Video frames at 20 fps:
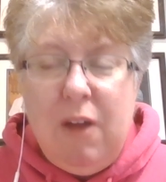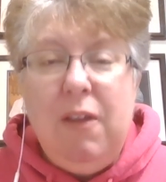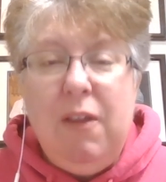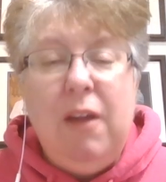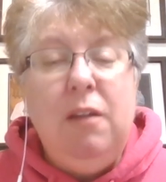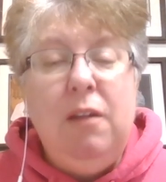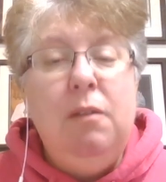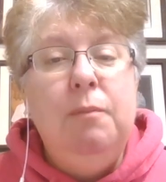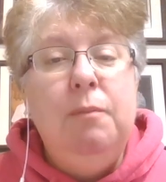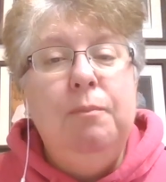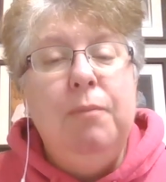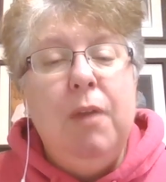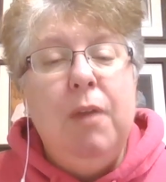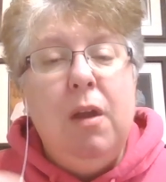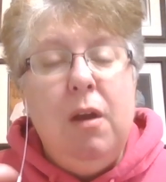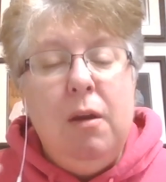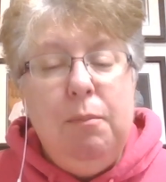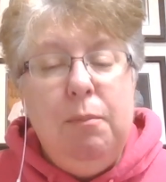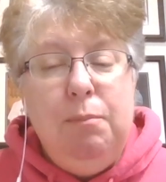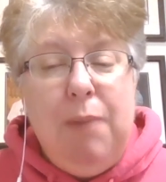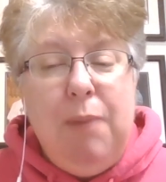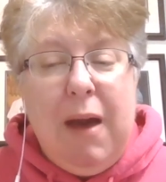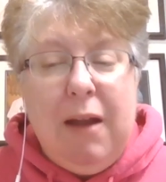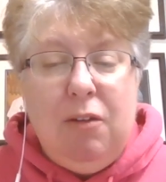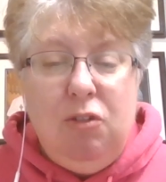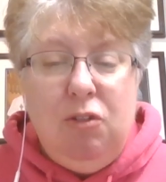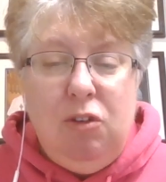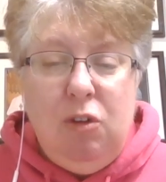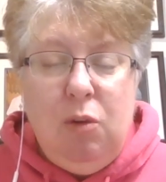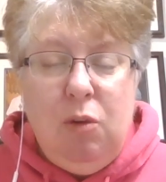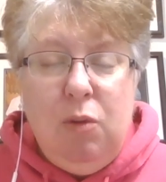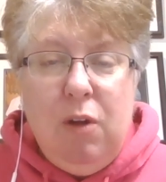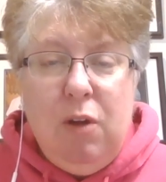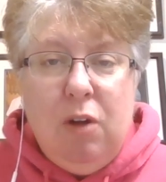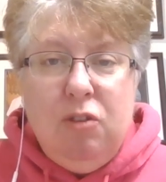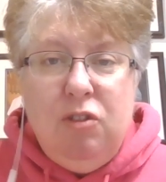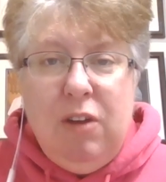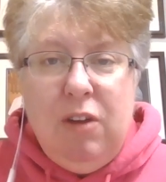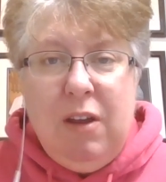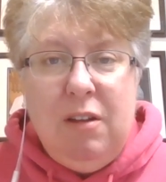and then back to the
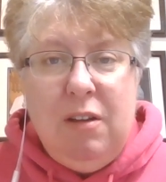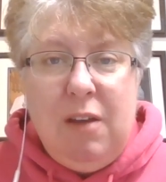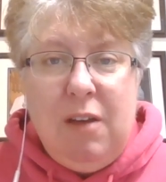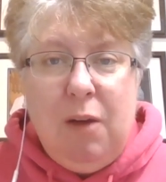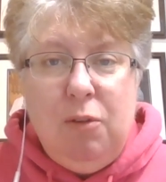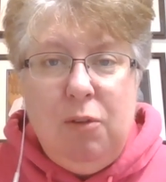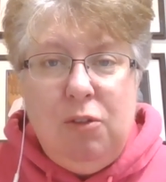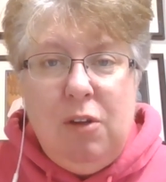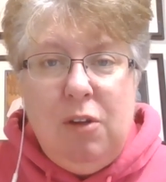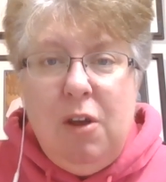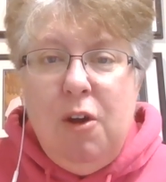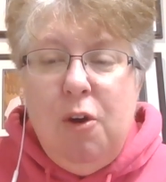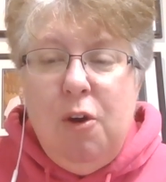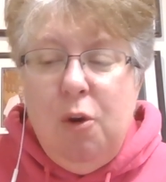Archdeacon's house,